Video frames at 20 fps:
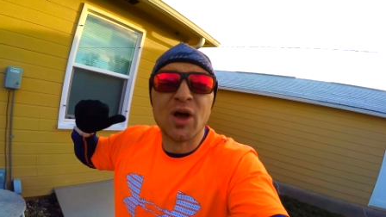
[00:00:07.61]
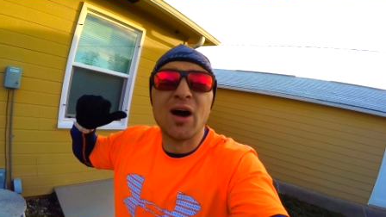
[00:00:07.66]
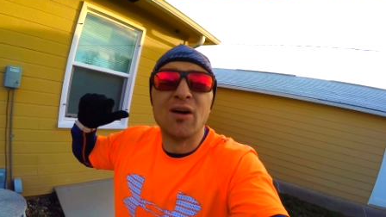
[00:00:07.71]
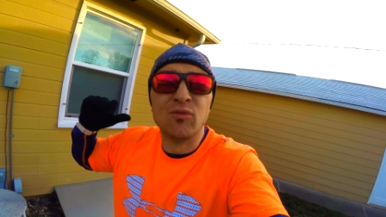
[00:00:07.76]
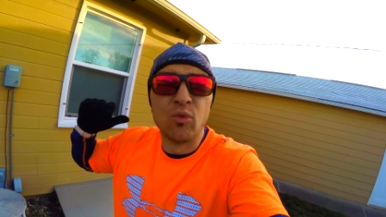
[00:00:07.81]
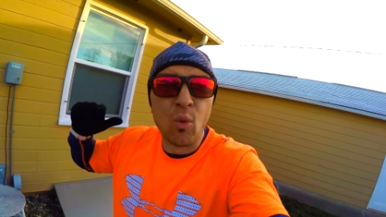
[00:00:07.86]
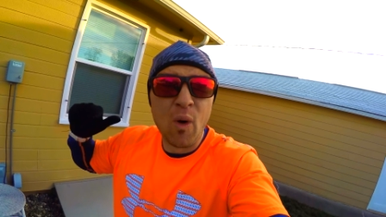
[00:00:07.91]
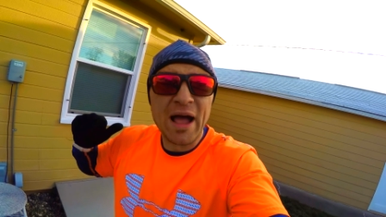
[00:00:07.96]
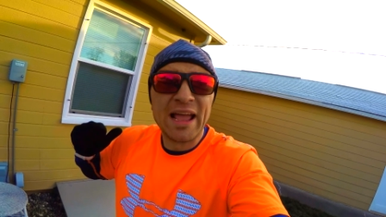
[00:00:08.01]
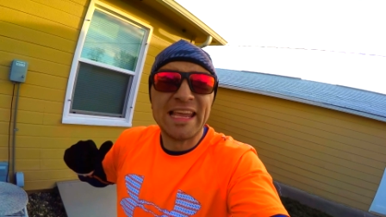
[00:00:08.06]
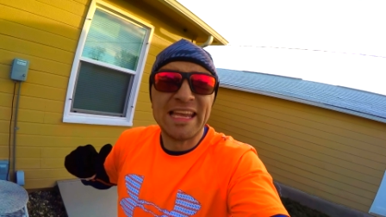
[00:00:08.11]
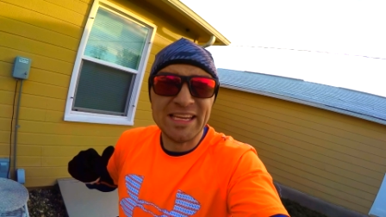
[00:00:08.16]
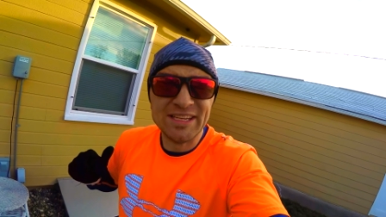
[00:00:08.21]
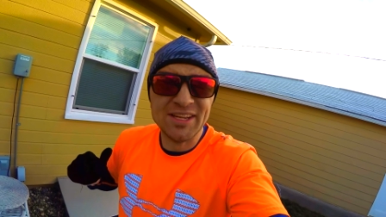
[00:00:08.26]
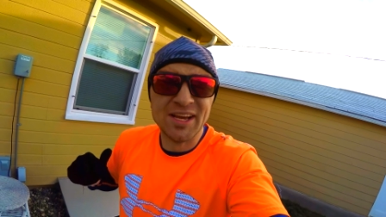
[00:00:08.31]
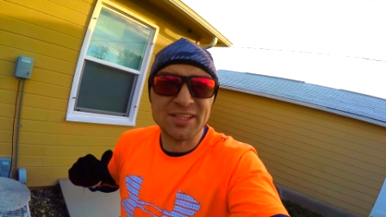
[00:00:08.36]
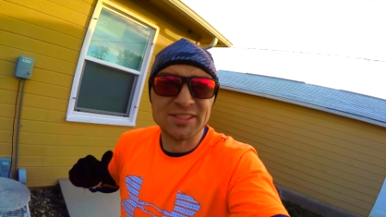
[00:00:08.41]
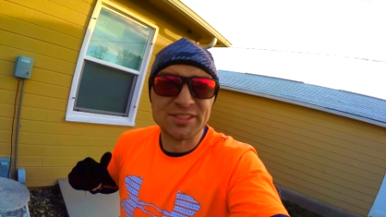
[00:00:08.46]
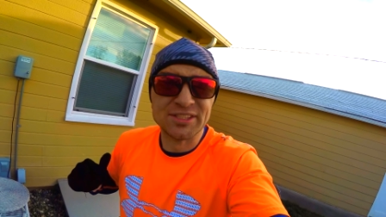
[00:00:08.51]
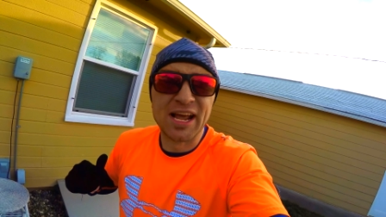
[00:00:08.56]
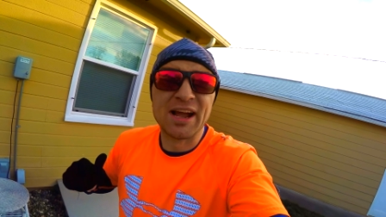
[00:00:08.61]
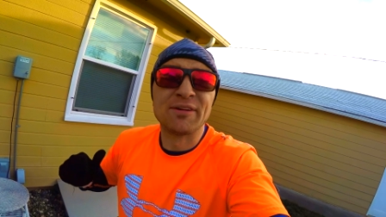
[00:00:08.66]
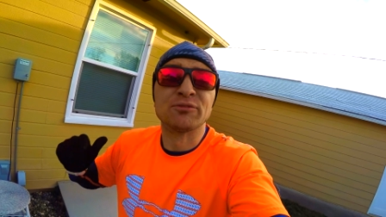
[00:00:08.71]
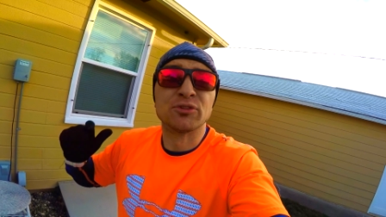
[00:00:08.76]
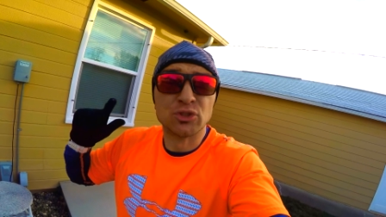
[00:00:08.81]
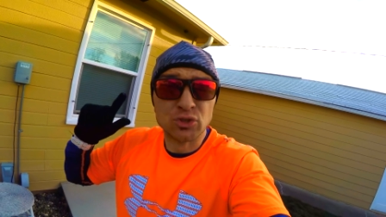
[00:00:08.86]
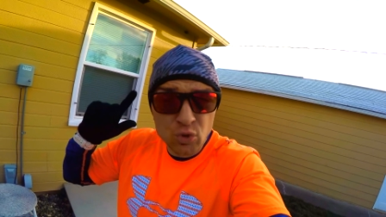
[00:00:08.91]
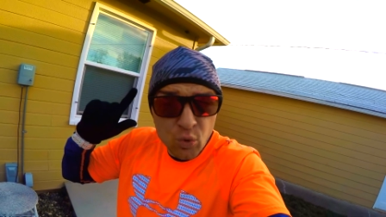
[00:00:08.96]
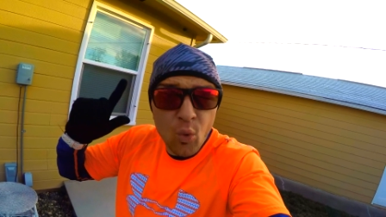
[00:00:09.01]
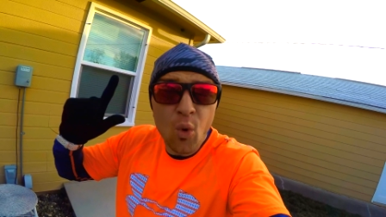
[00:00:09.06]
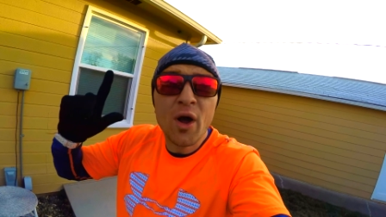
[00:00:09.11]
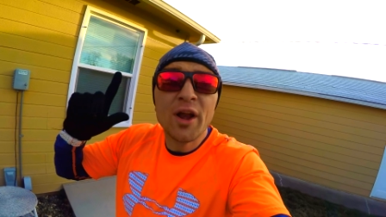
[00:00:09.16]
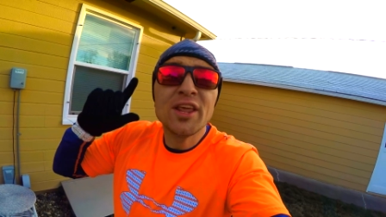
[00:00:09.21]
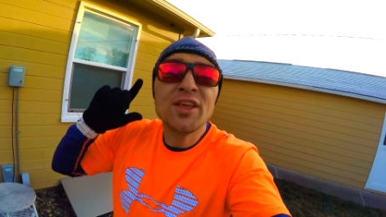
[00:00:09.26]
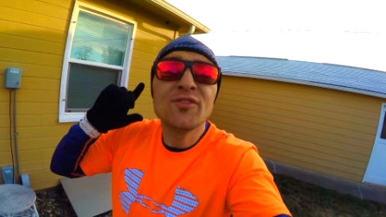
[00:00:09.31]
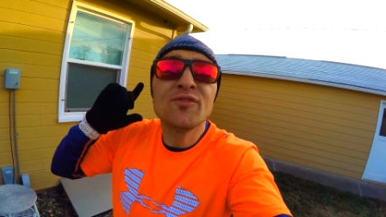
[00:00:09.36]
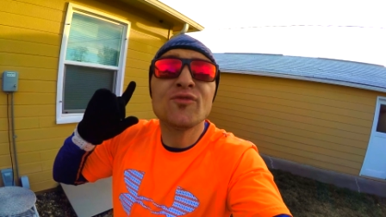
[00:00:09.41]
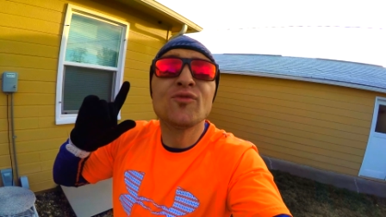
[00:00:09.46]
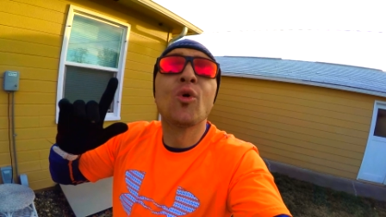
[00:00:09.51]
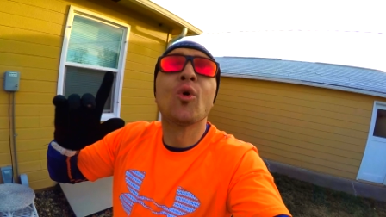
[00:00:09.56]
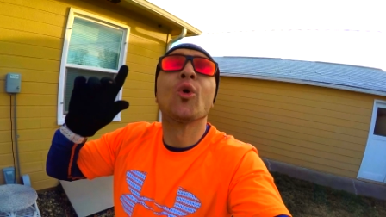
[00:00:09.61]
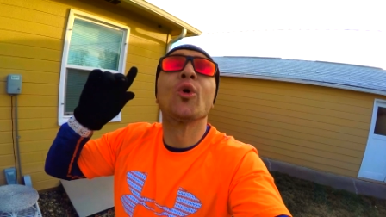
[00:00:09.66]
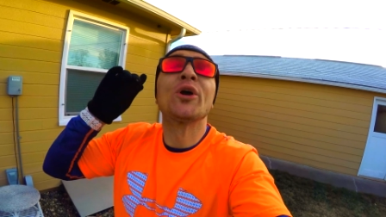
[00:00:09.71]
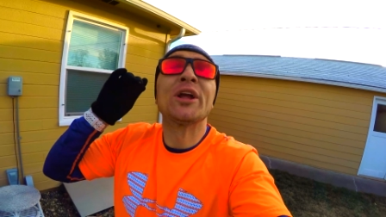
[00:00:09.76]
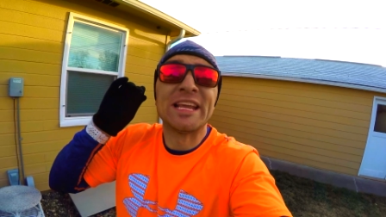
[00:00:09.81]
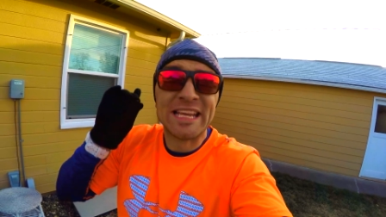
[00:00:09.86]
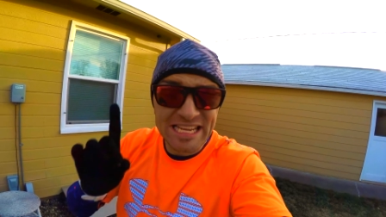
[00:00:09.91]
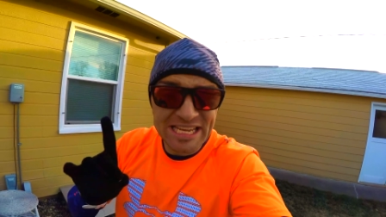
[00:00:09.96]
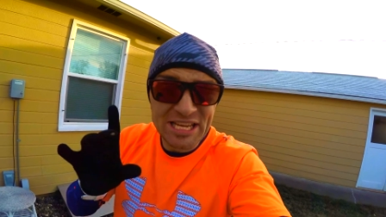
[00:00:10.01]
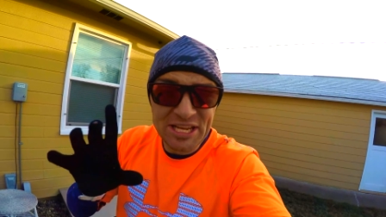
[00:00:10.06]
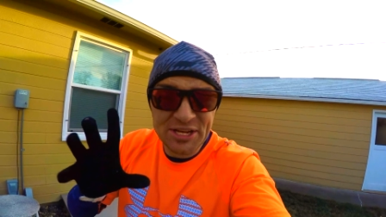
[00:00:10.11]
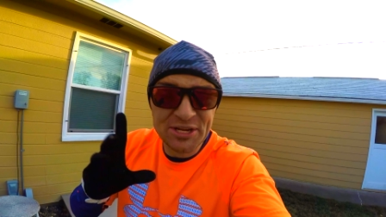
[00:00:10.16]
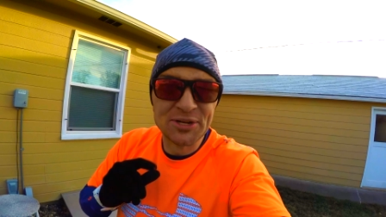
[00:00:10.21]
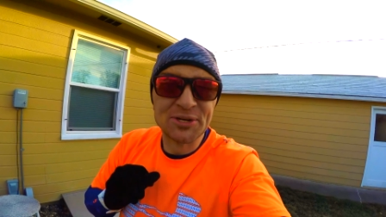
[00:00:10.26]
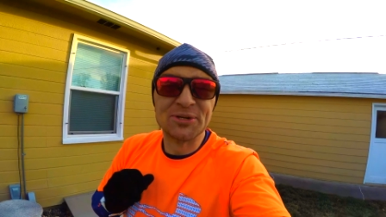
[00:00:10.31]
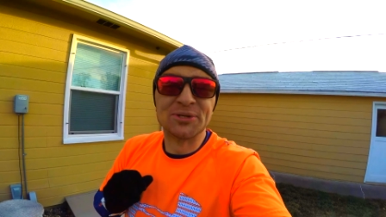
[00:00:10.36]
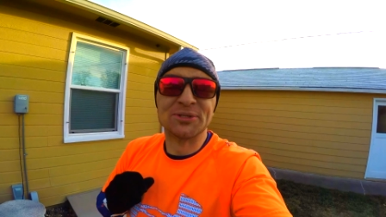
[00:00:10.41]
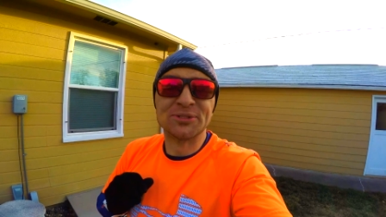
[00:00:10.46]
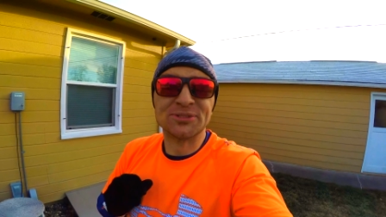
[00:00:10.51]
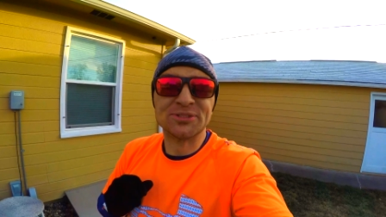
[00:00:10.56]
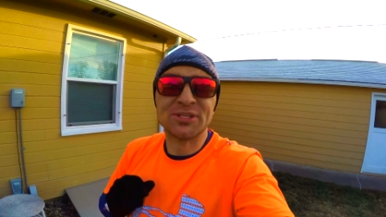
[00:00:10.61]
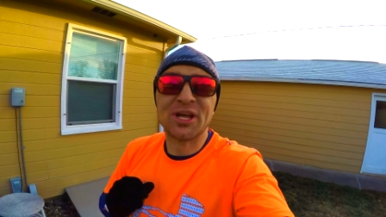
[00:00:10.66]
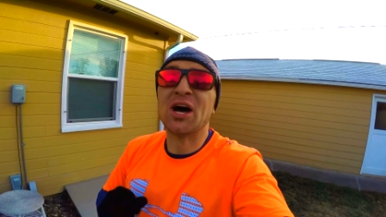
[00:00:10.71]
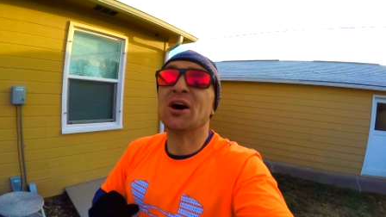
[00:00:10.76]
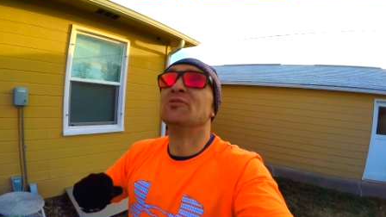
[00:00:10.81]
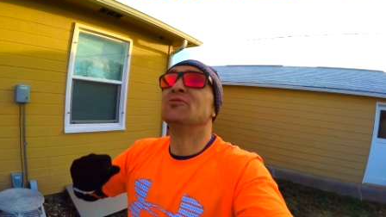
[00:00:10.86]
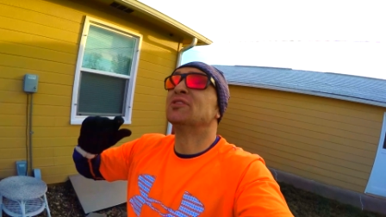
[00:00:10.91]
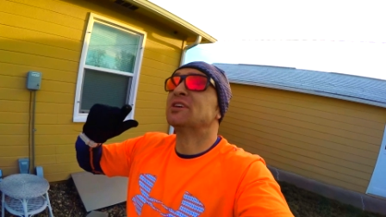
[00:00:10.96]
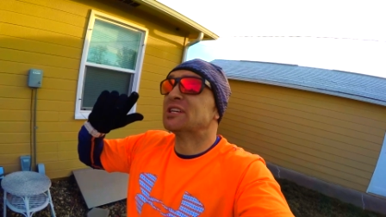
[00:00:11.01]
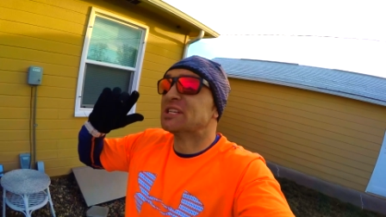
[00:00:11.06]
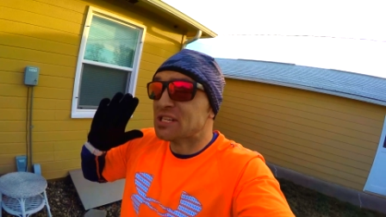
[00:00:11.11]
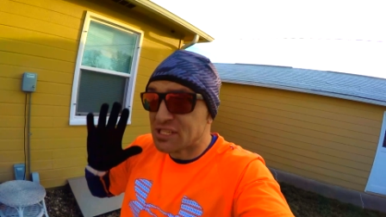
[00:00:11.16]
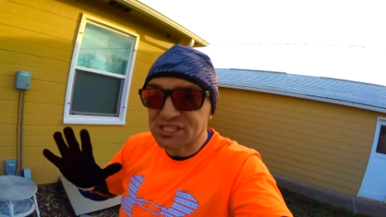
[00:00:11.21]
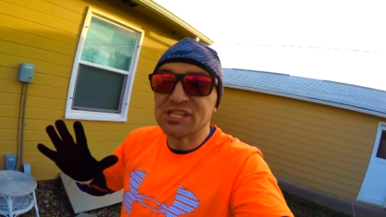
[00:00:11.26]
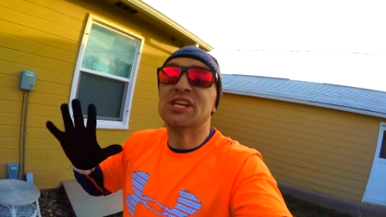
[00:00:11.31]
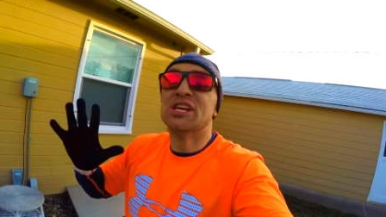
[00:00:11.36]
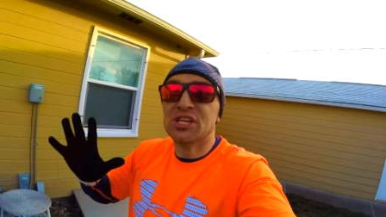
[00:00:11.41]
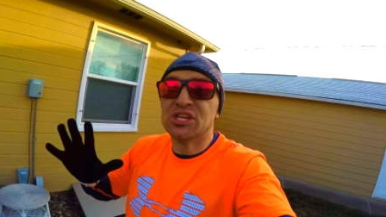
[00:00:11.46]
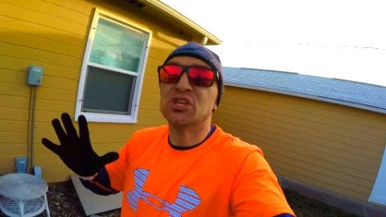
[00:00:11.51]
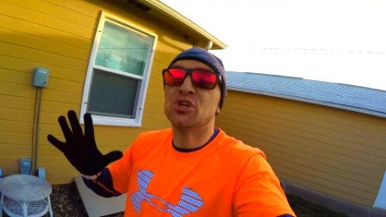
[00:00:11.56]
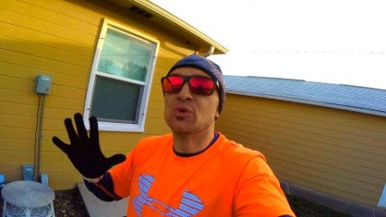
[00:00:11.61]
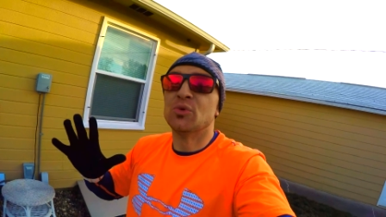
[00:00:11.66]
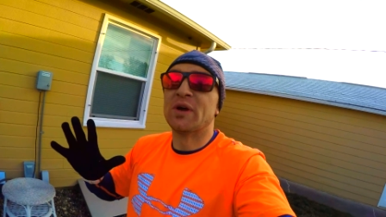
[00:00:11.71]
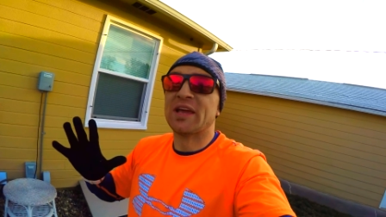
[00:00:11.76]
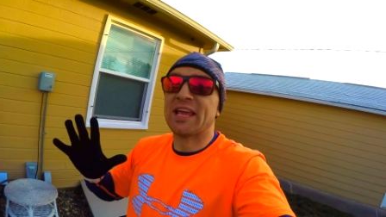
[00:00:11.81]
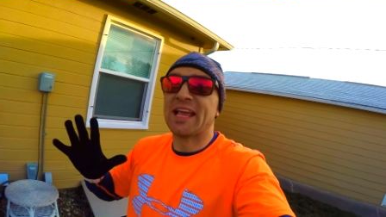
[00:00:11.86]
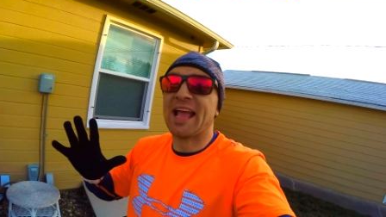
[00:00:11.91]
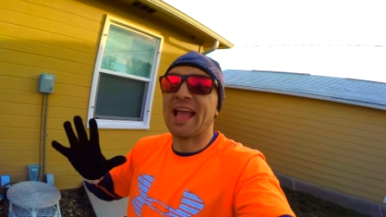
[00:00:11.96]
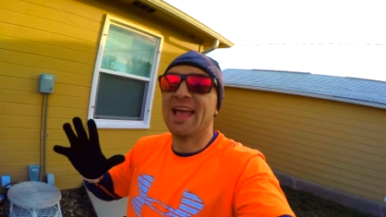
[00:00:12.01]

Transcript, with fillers: of why he does it after 24 years of continuing.